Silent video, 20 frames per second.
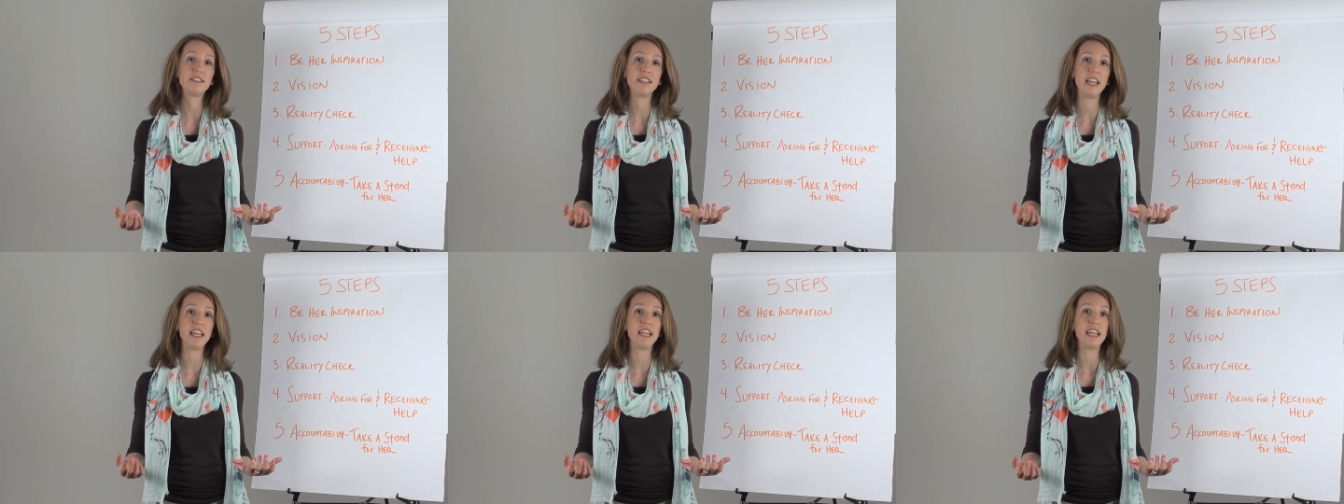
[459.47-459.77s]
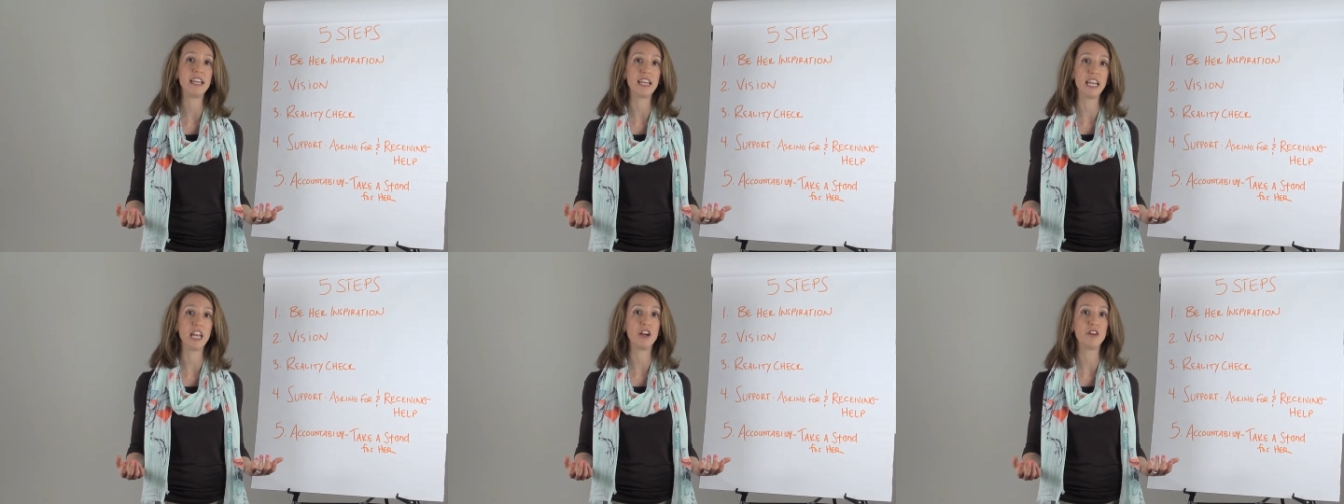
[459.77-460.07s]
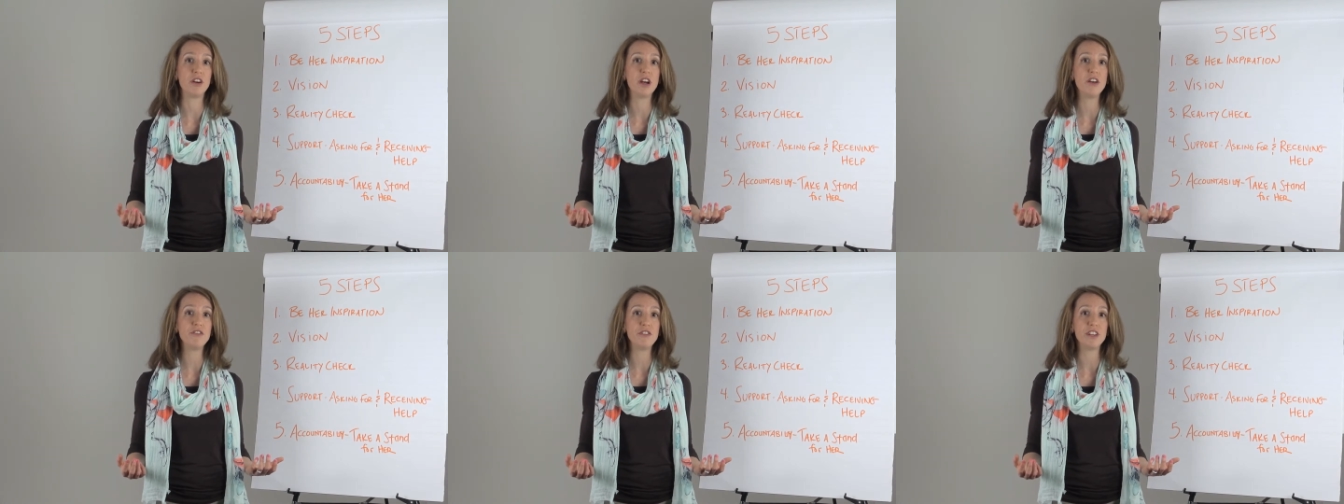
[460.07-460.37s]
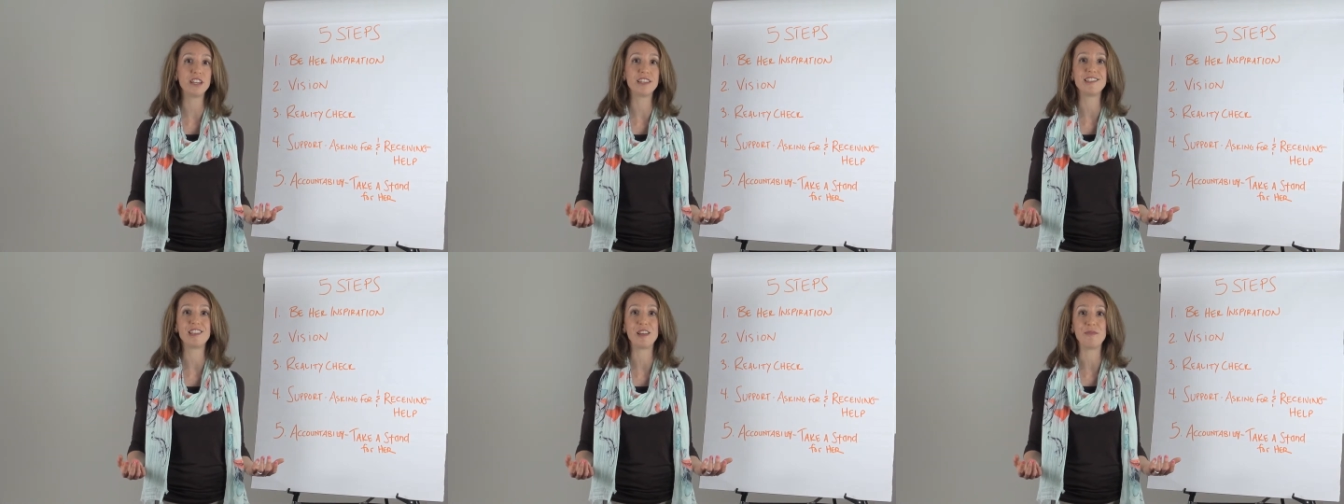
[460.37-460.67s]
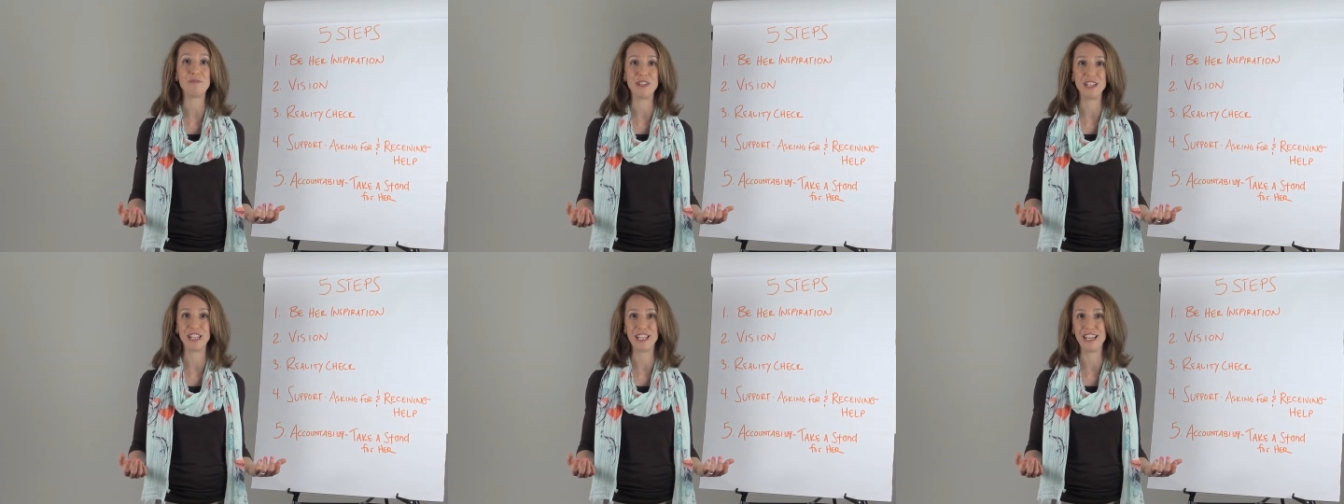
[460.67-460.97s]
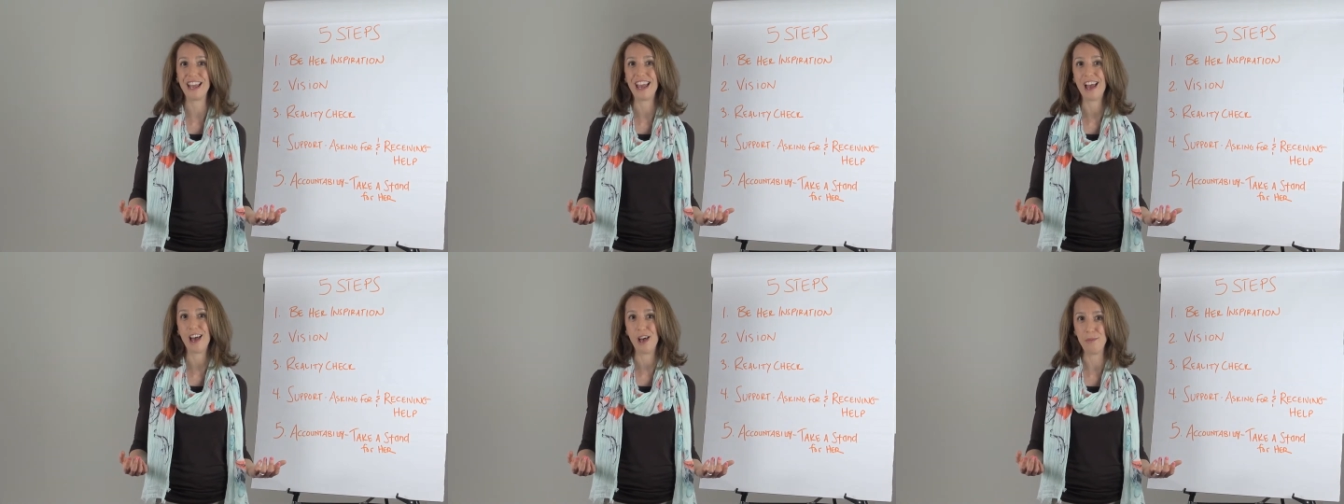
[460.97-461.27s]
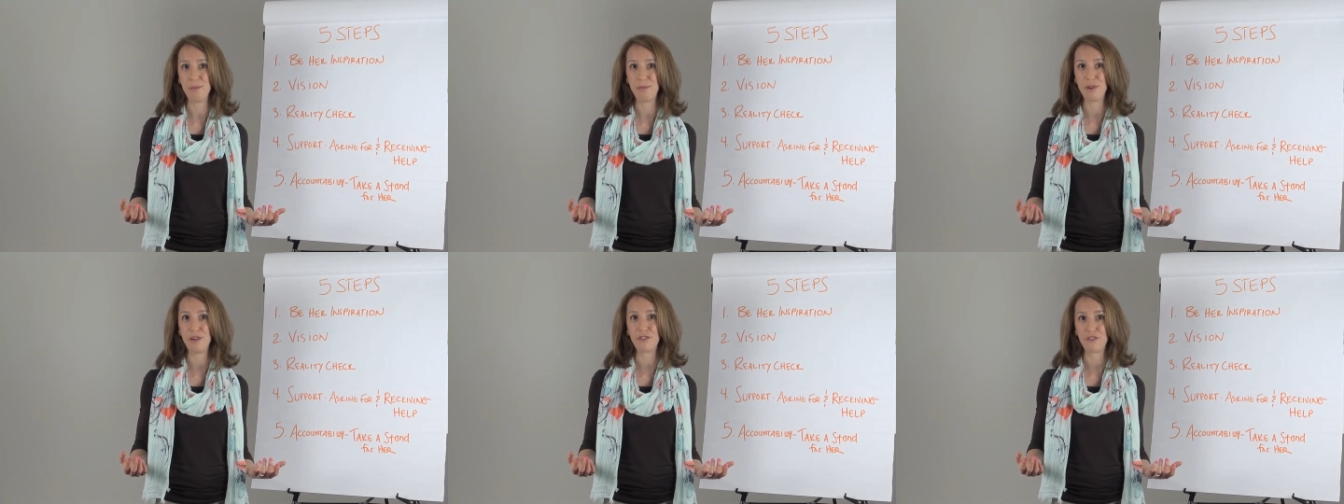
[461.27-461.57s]
taken care of, accepting
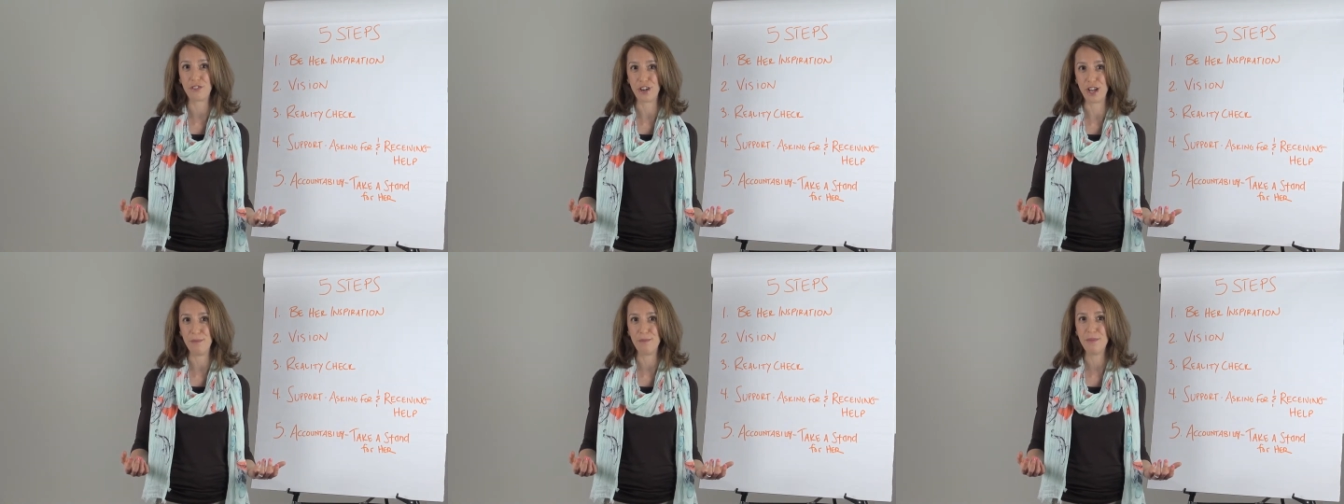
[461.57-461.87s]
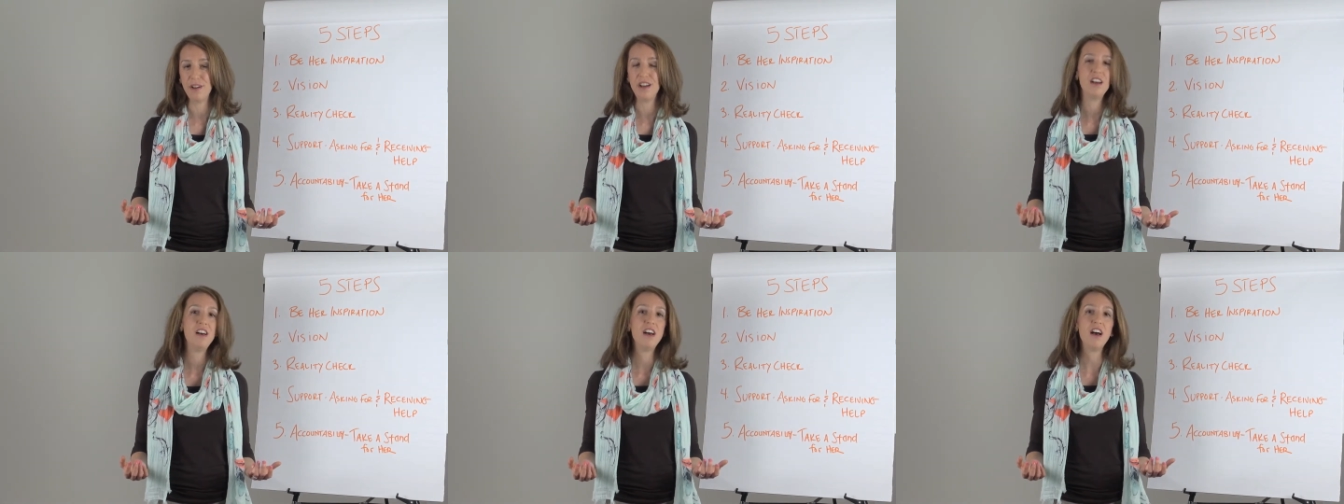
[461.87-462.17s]
help from